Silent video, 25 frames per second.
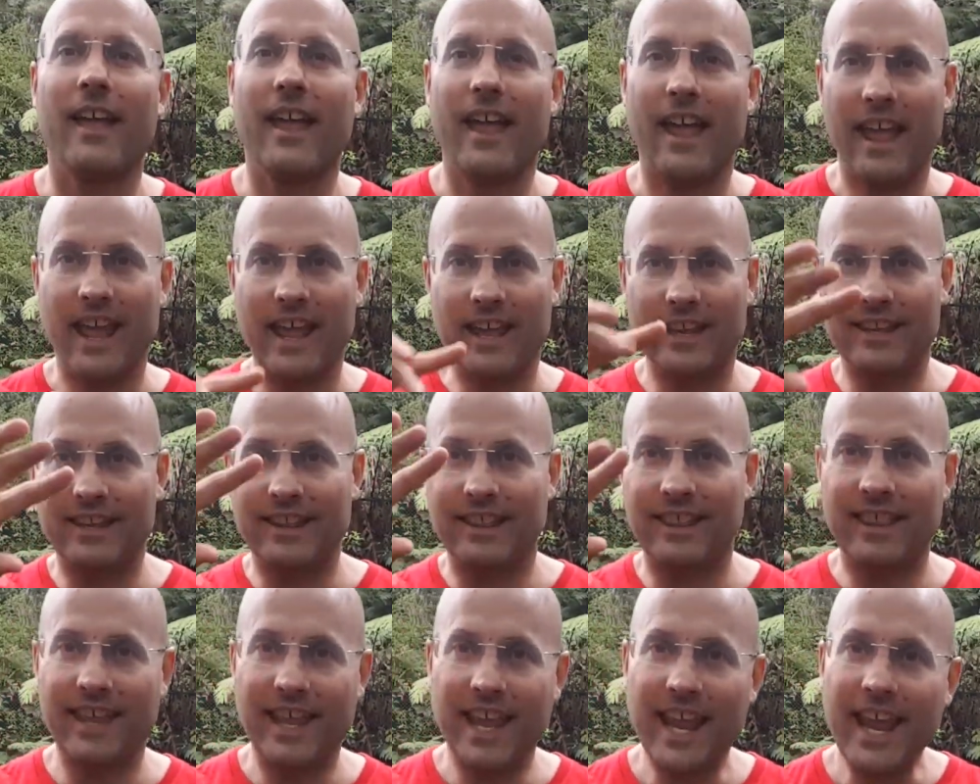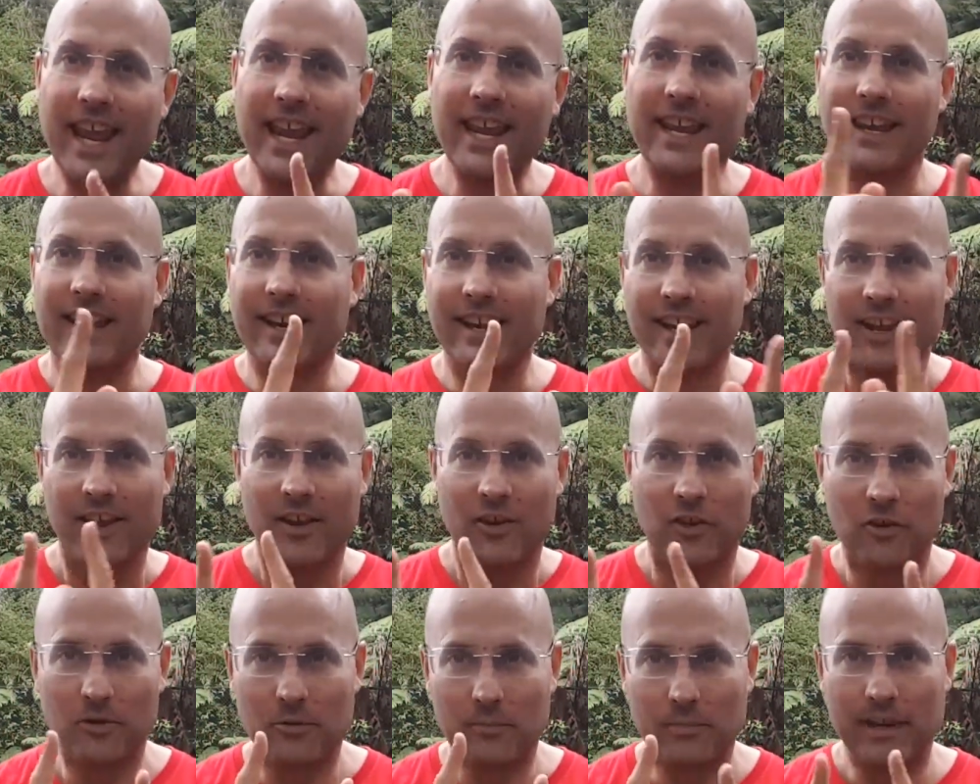and then
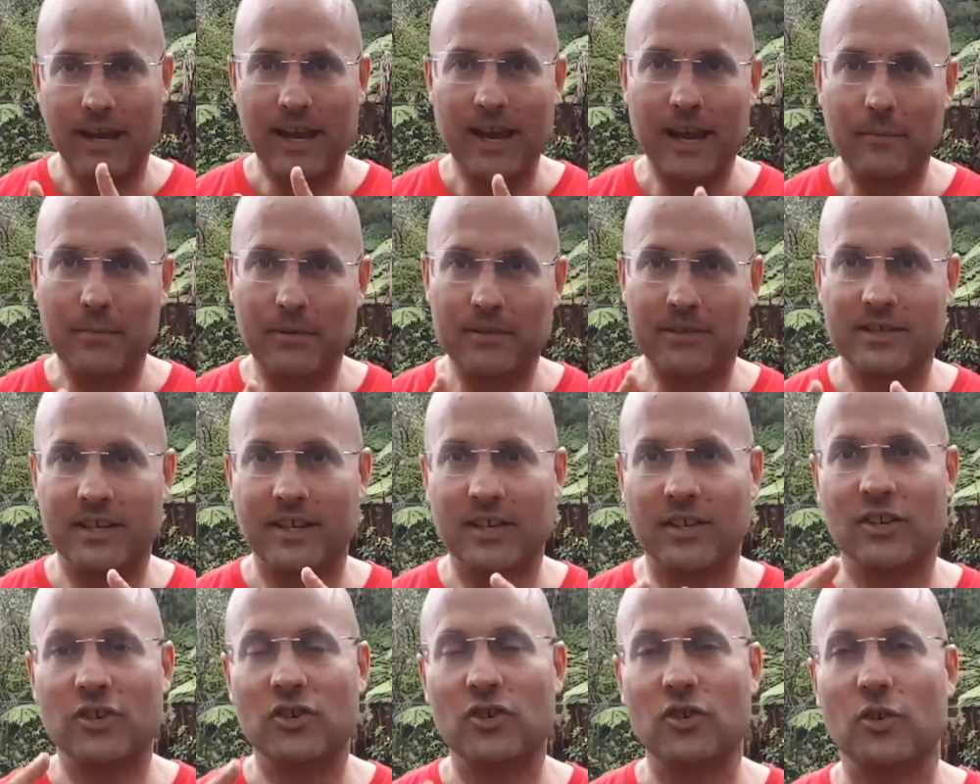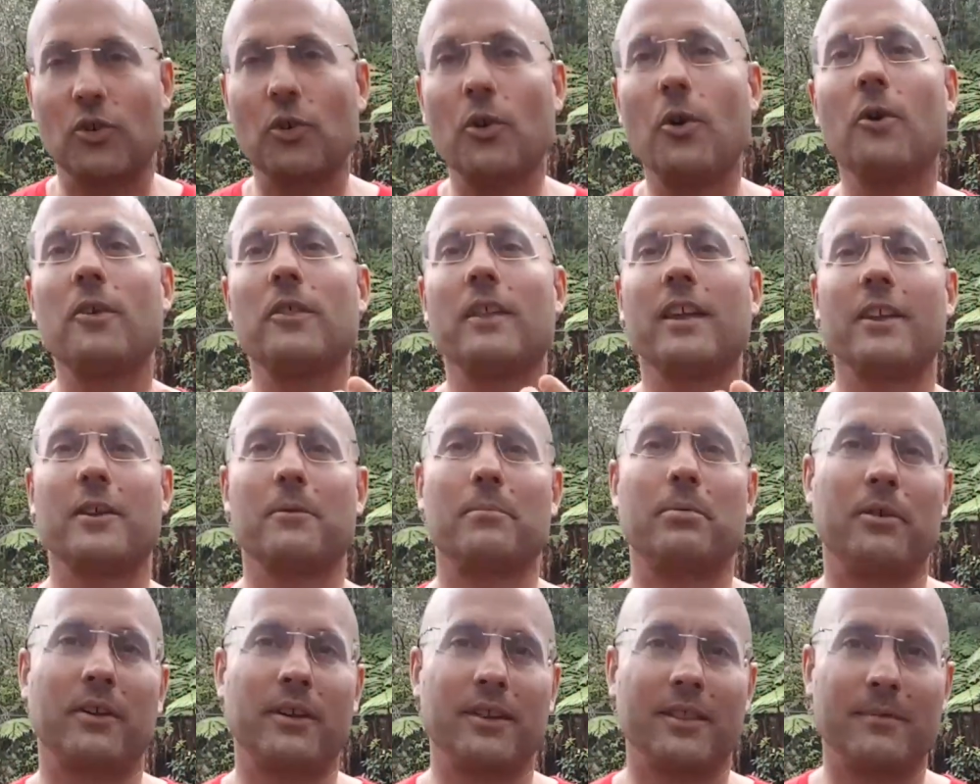you'll be able to ensure that you're
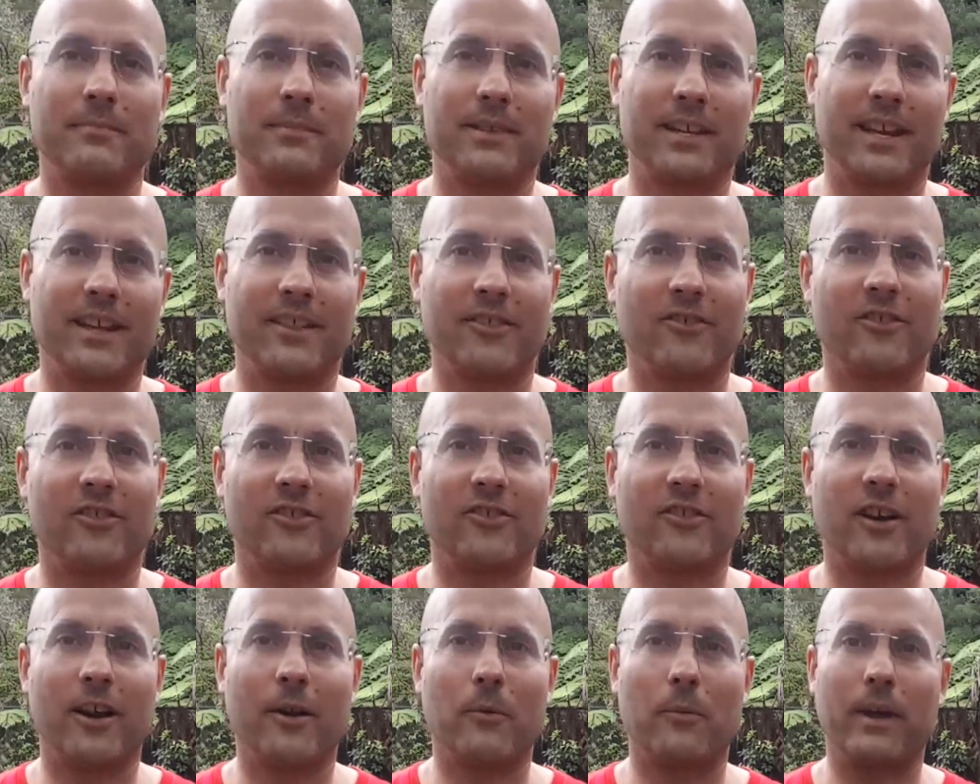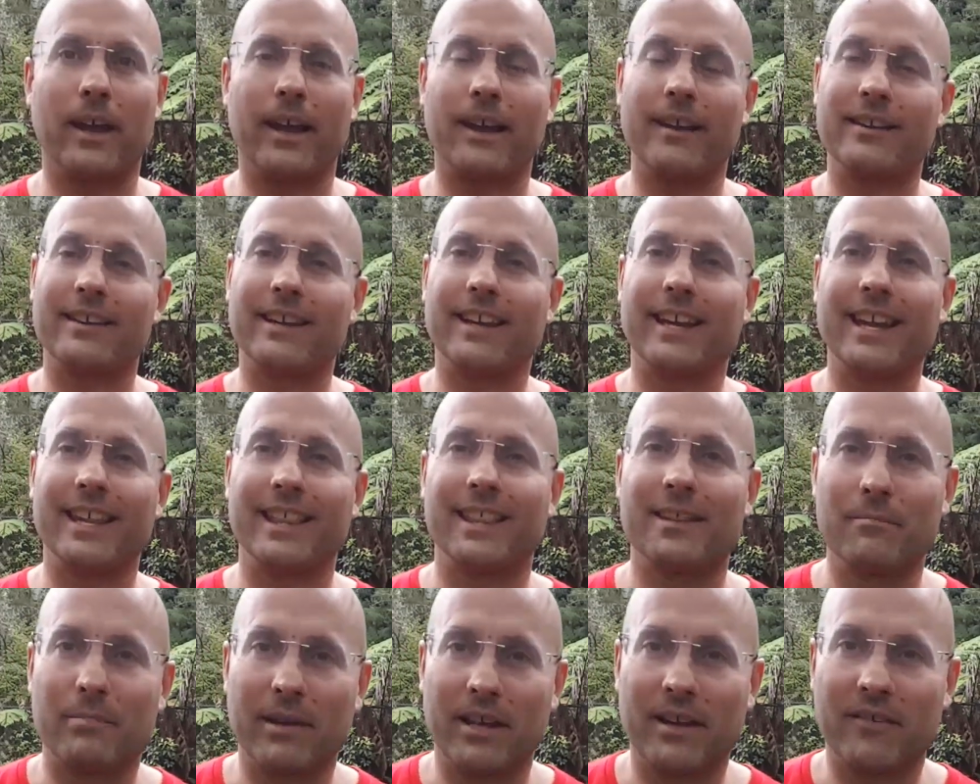putting them together in the right way to get
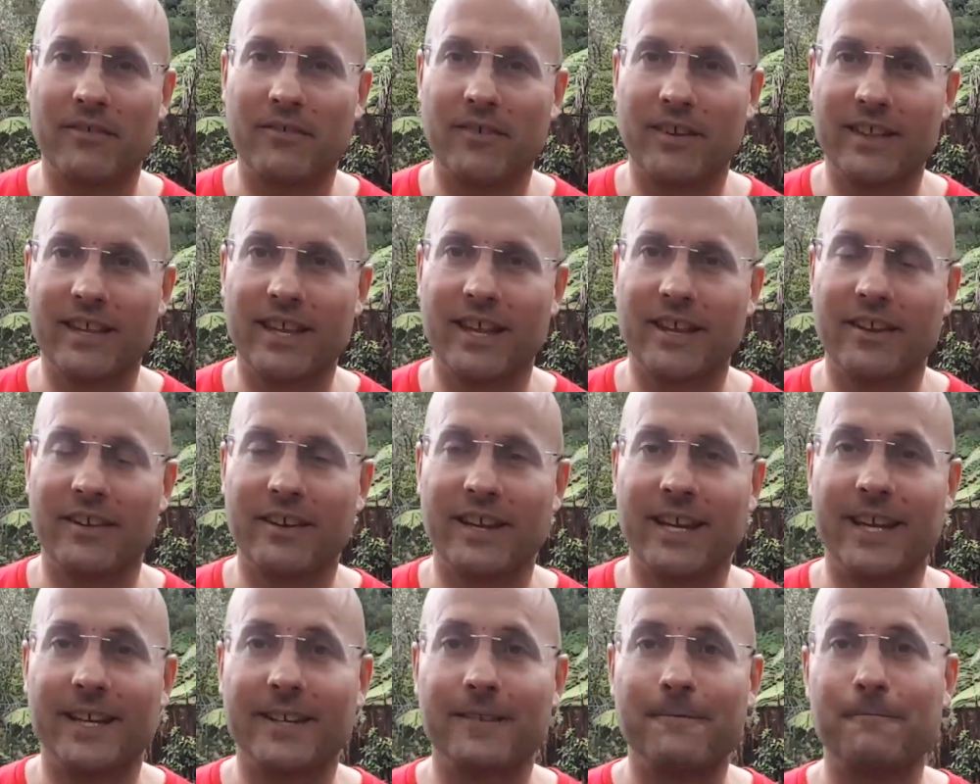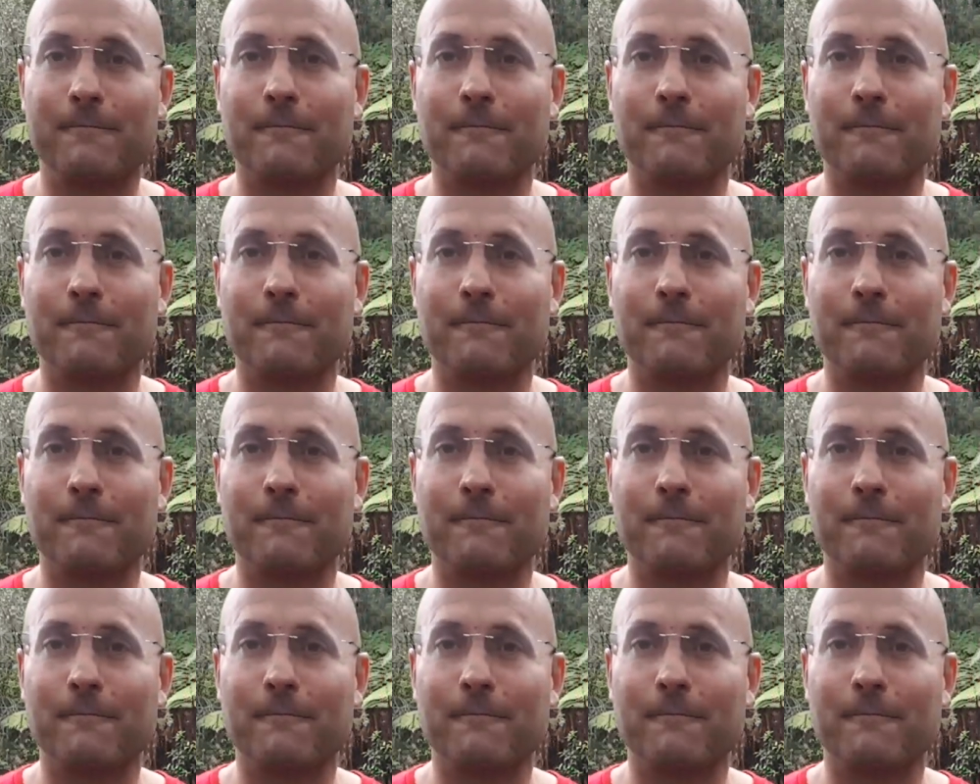the benefit that you need.